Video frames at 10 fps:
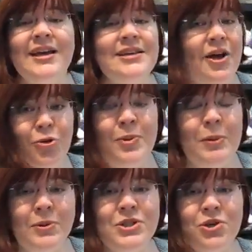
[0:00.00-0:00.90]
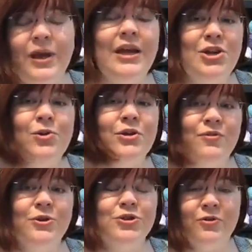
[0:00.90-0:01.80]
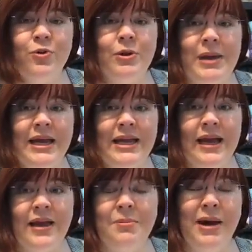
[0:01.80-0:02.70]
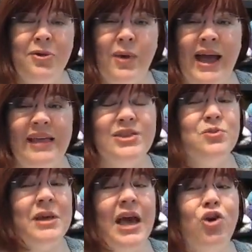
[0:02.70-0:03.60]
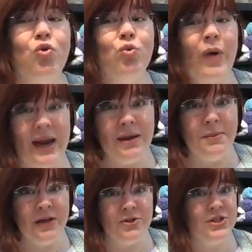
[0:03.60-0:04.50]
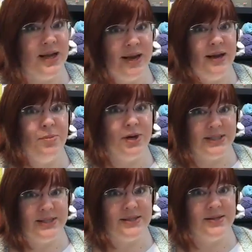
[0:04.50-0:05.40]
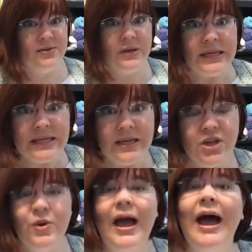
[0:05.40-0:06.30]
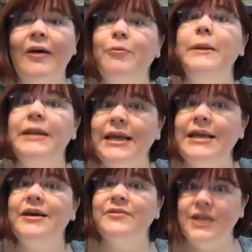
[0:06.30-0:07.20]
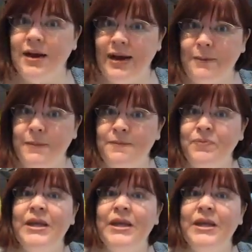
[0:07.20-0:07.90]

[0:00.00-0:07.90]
other people too, and you in the future if you want to make it again. By the way, this would make a great Mother's Day present, wouldn't it? And you have plenty of time.